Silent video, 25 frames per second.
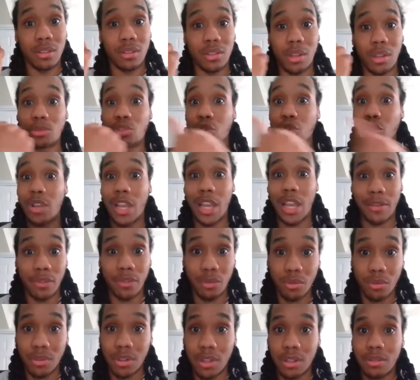I'm sure you have
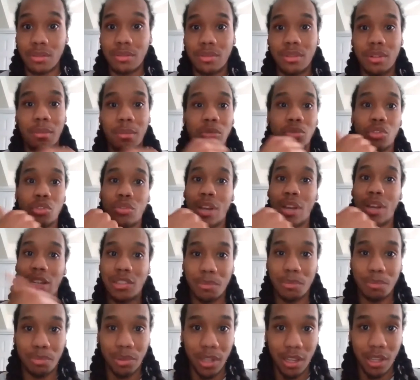Uno. I'm sure you got
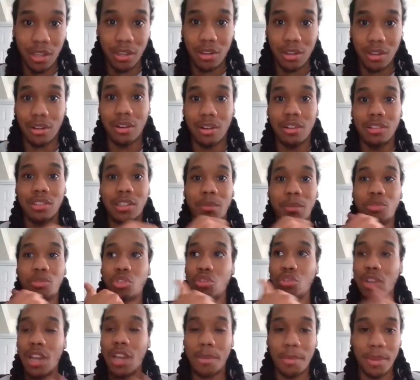some playing cards. I'm
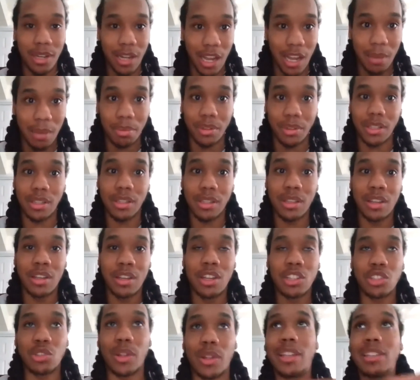sure you got Monopoly.
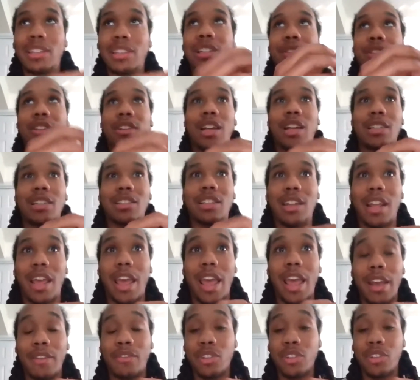So it's something that's in
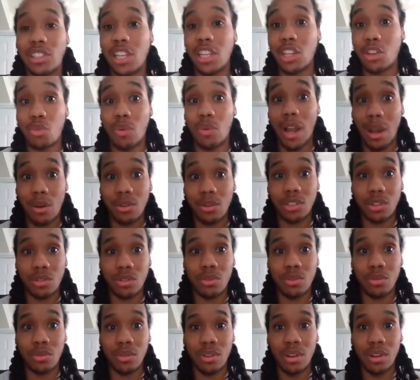every single
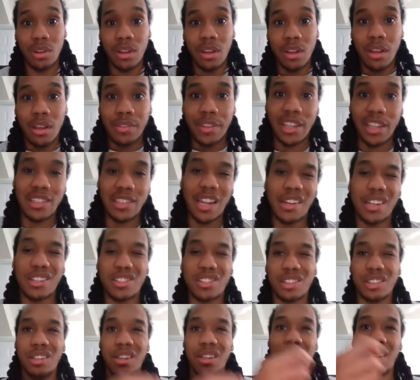household. That's not
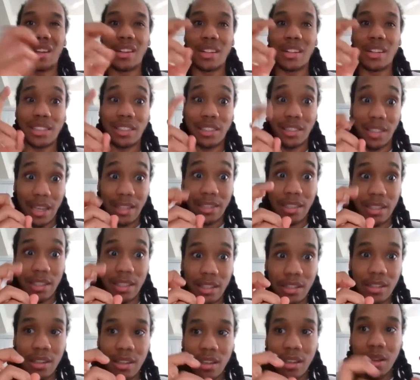necessarily a
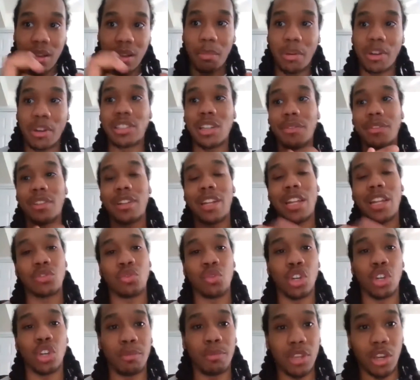necessity, but it's something that's
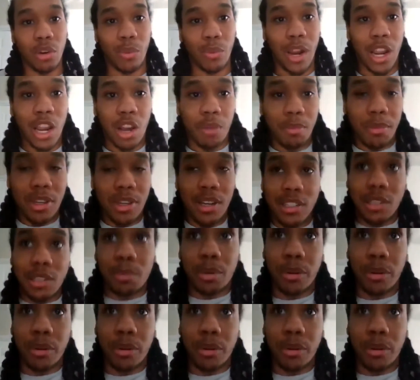going to be around because it